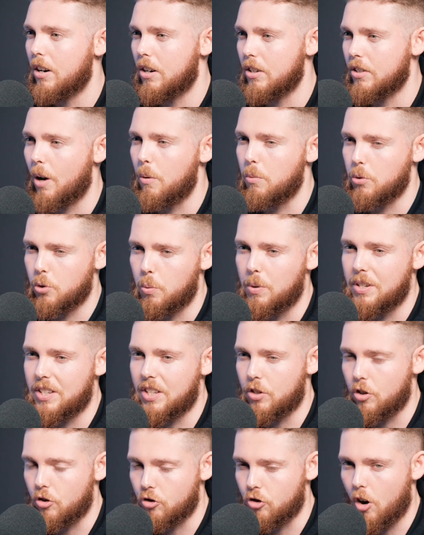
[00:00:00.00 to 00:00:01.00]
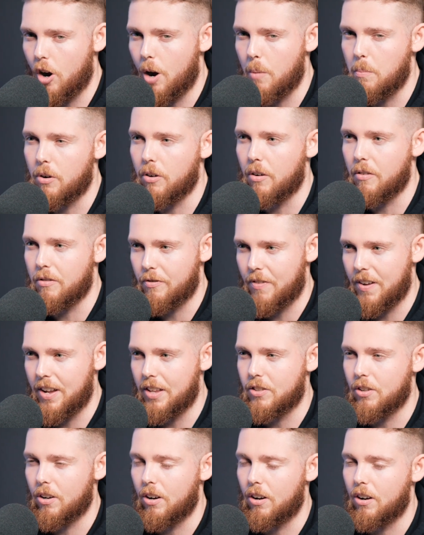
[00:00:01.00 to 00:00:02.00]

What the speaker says: because I was always into drama and theatre.